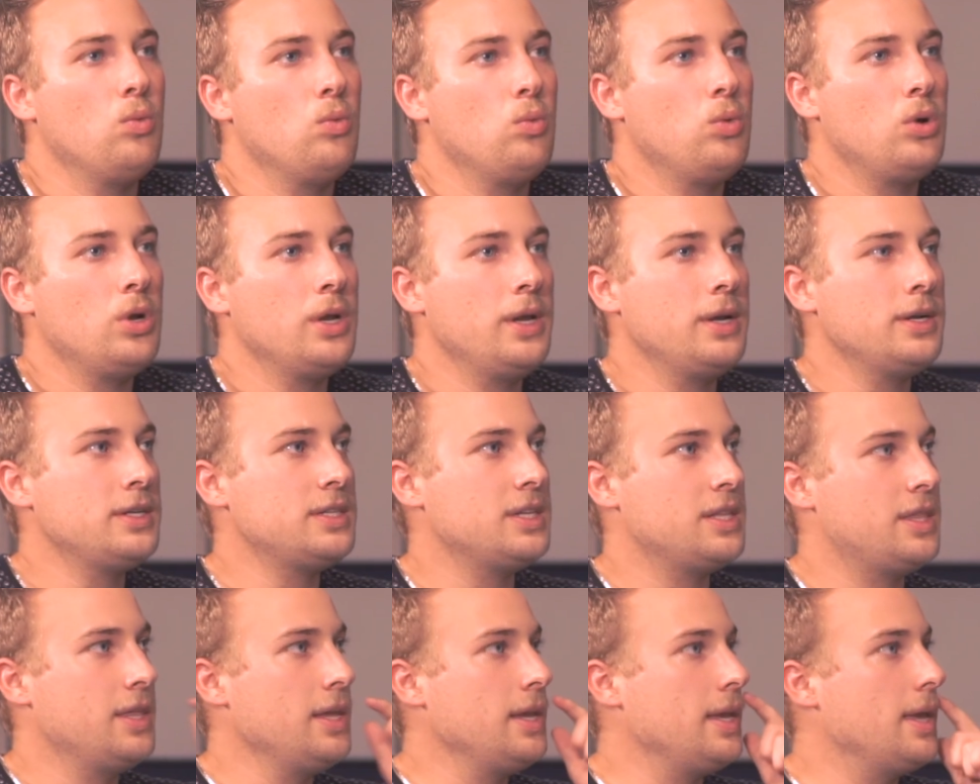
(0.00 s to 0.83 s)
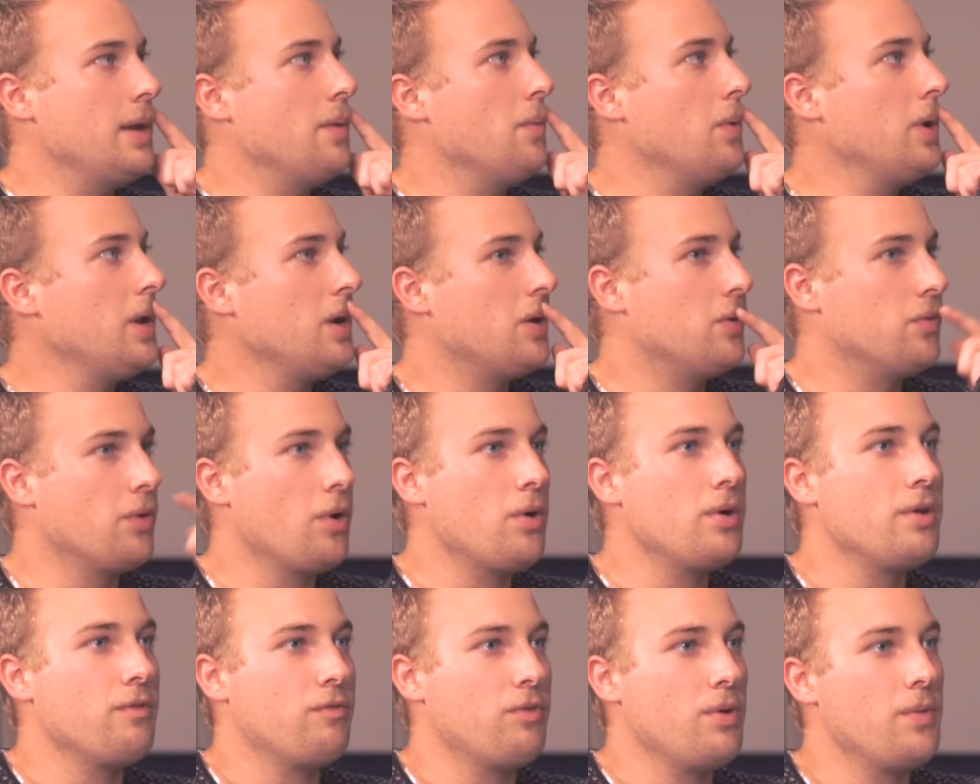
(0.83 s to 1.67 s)
Well, here's the thing: it would have
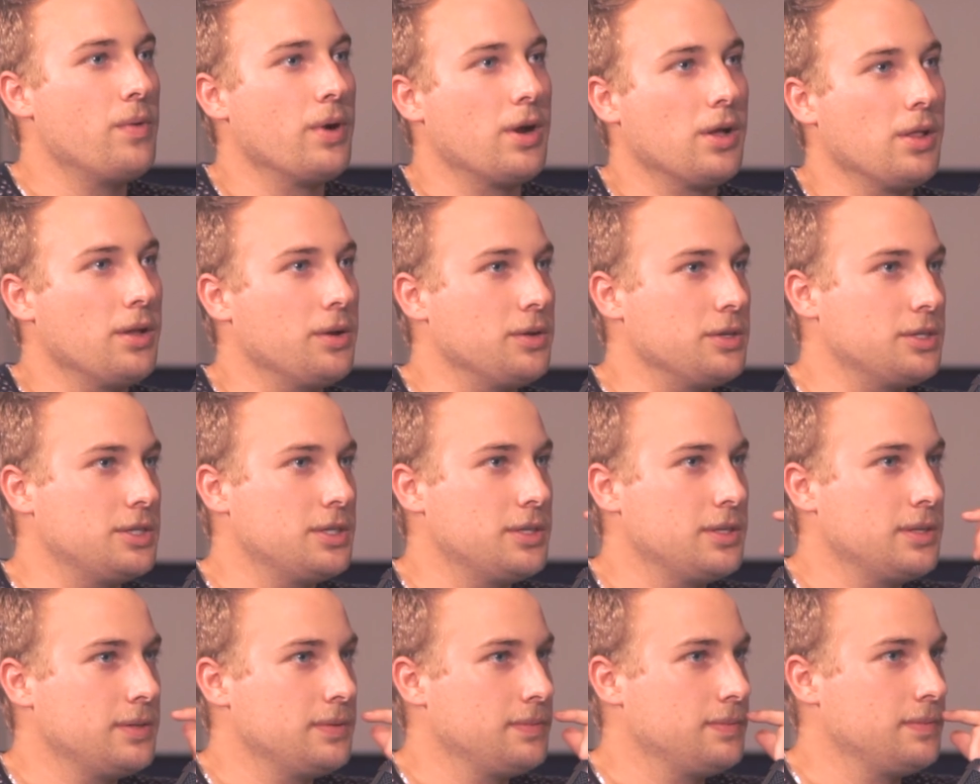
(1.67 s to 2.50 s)
grown if we were close.